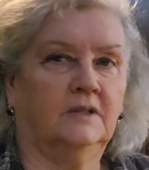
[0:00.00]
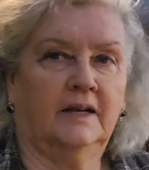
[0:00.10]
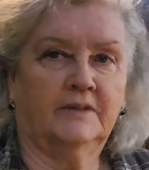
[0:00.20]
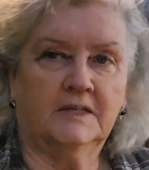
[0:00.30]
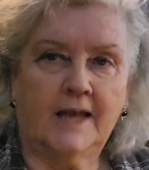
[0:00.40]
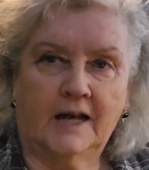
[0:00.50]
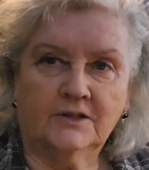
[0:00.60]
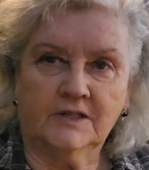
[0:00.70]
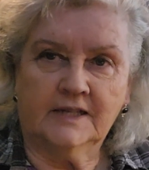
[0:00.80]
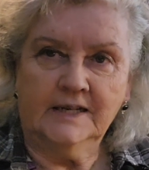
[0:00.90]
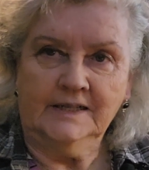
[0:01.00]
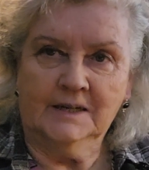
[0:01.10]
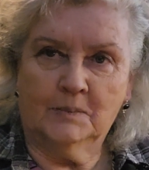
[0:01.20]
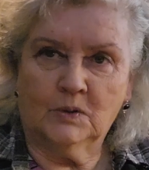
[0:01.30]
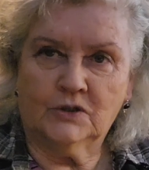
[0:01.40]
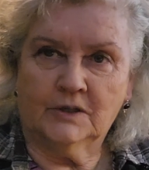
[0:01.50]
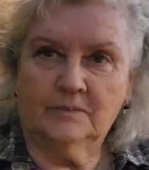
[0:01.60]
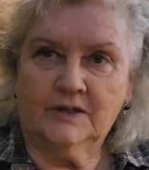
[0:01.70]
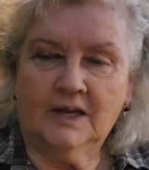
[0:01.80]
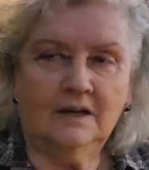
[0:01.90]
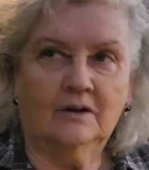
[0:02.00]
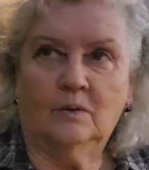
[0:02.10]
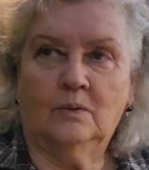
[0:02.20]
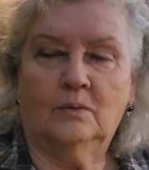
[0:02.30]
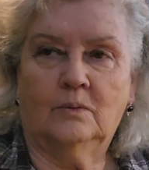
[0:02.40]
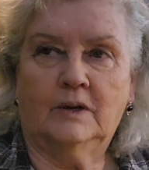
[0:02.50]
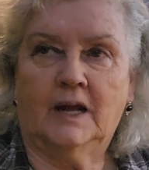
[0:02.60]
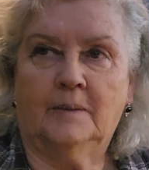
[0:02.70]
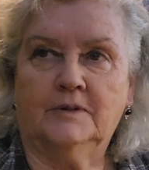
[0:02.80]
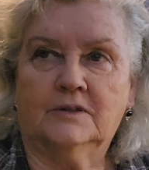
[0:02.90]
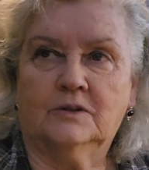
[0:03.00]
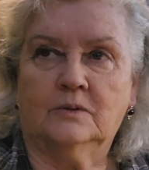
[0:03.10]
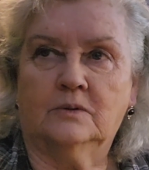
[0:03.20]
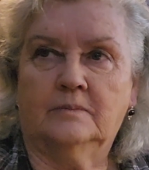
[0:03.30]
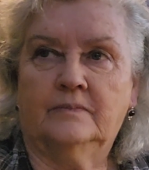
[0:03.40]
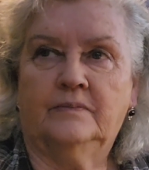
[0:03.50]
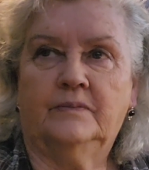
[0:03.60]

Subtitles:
Like this house is eating them or something. I don't know what happens to them.